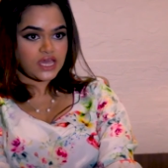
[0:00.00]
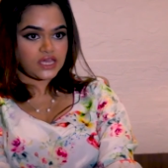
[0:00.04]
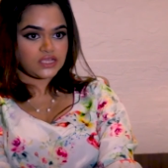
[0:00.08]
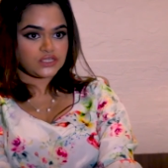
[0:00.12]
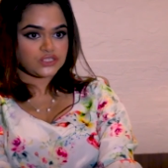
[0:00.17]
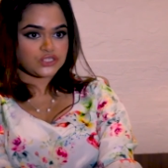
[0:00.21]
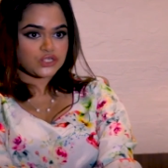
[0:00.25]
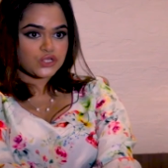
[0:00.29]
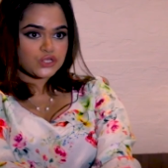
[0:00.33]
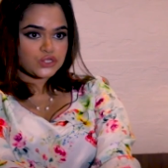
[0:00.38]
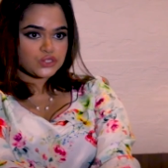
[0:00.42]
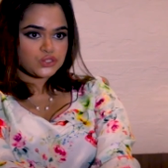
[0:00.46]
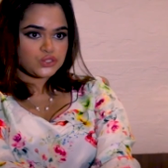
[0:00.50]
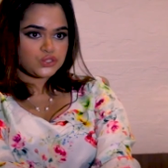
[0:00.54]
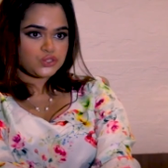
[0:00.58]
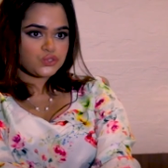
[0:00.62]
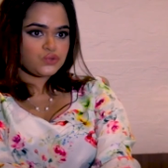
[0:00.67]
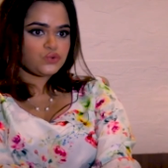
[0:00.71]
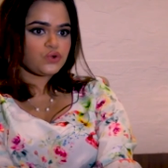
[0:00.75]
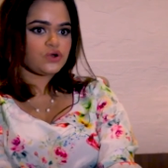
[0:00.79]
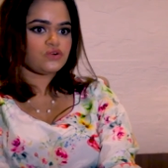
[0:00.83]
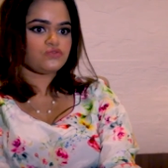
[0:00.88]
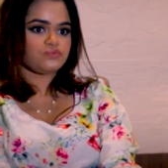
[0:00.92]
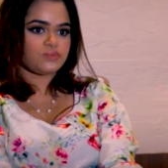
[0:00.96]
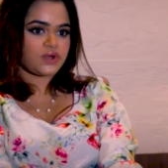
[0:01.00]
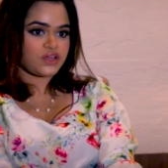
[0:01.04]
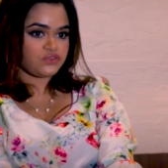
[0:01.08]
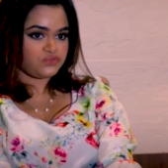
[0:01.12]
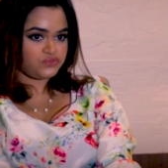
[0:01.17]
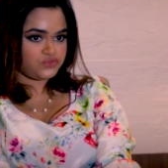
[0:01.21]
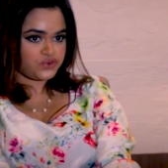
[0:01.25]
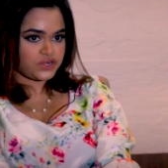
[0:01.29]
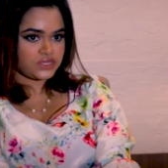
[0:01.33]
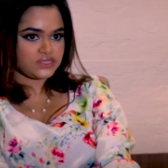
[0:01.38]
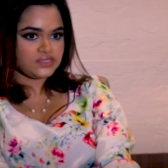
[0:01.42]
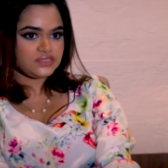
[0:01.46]
and two of
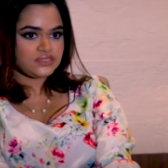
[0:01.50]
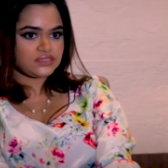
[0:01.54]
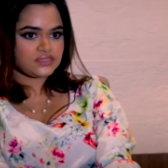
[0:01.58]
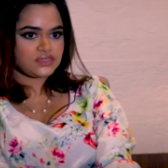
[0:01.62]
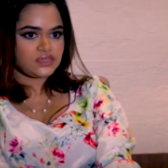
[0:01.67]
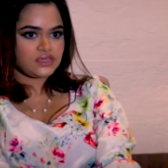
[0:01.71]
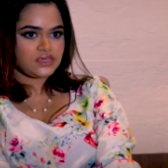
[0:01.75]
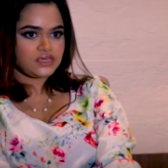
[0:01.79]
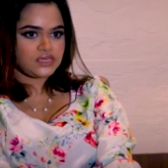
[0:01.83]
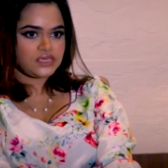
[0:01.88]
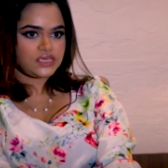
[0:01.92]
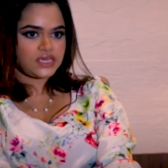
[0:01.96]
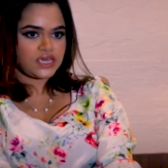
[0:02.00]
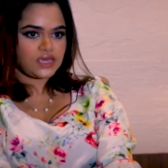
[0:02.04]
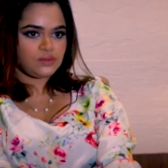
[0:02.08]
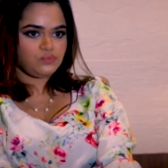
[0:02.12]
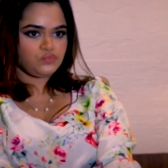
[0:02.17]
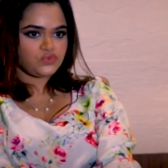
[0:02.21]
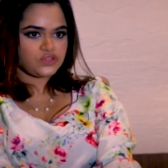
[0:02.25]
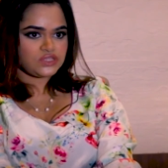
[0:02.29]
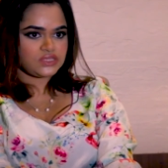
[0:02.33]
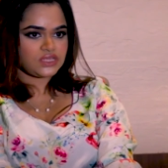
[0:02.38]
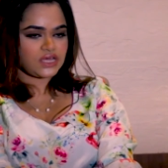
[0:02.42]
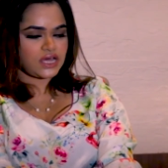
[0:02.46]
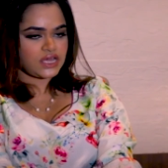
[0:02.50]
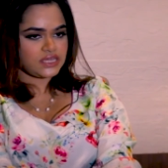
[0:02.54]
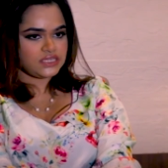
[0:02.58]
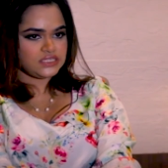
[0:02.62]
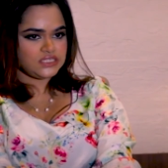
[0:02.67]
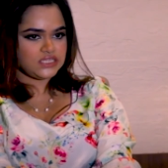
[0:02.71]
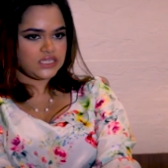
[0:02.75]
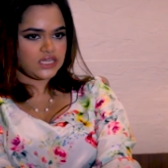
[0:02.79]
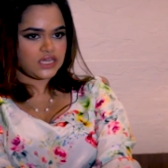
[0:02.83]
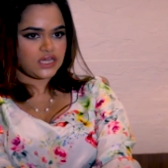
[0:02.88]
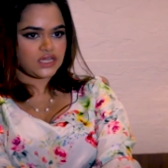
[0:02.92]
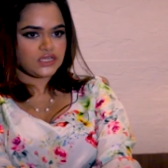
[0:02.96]
my friends came with the
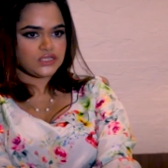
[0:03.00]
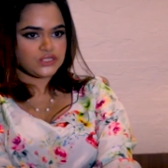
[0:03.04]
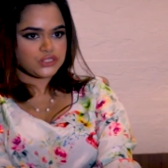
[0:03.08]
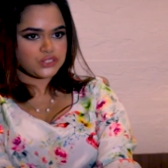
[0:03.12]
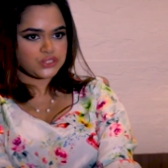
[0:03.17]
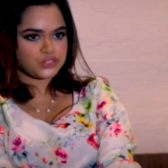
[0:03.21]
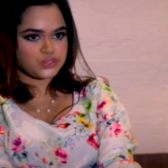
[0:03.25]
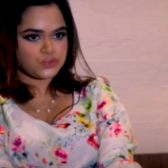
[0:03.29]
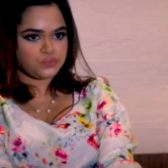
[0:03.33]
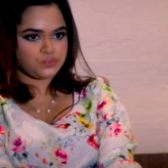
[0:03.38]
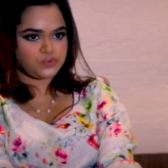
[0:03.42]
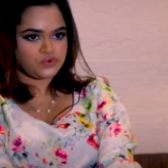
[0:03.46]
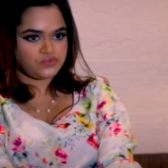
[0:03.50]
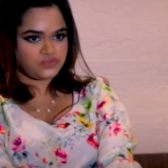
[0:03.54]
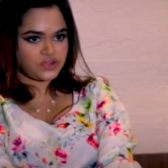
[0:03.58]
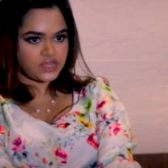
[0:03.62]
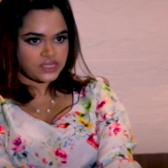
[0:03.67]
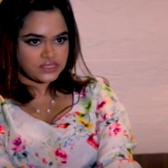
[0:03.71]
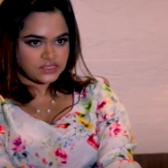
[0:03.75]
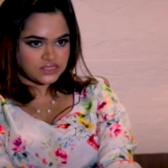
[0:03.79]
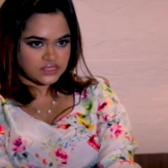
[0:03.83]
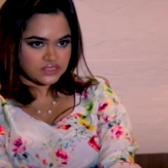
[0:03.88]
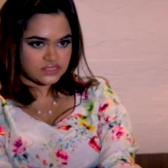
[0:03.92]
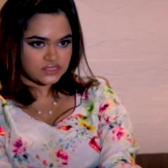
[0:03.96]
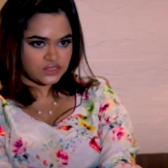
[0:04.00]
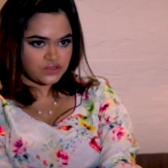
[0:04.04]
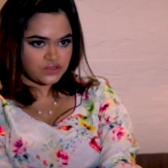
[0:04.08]
idea to provide the